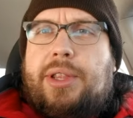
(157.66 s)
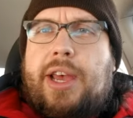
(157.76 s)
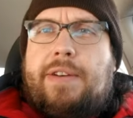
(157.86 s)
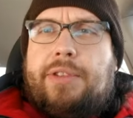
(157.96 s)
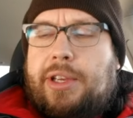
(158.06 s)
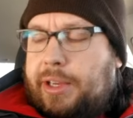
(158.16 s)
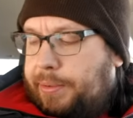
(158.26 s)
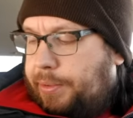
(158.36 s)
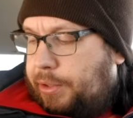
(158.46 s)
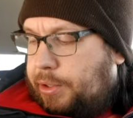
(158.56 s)
So they have
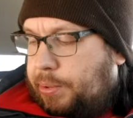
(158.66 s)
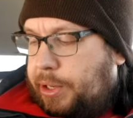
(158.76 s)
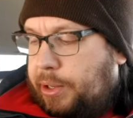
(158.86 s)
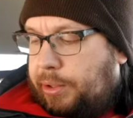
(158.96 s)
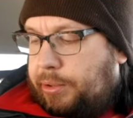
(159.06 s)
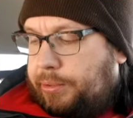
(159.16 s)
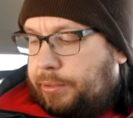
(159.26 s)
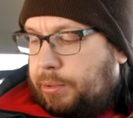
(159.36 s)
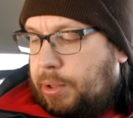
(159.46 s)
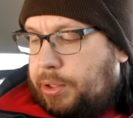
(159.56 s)
the, the
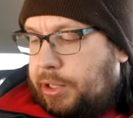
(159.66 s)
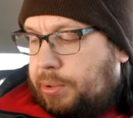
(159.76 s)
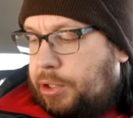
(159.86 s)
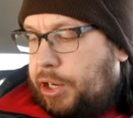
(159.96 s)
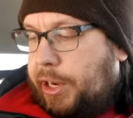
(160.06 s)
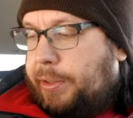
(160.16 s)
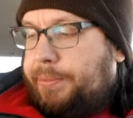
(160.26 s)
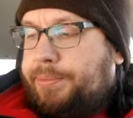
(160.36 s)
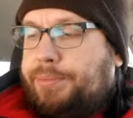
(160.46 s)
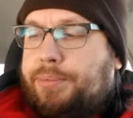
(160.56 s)
Creole rotisserie
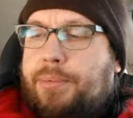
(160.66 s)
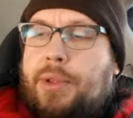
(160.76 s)
chicken.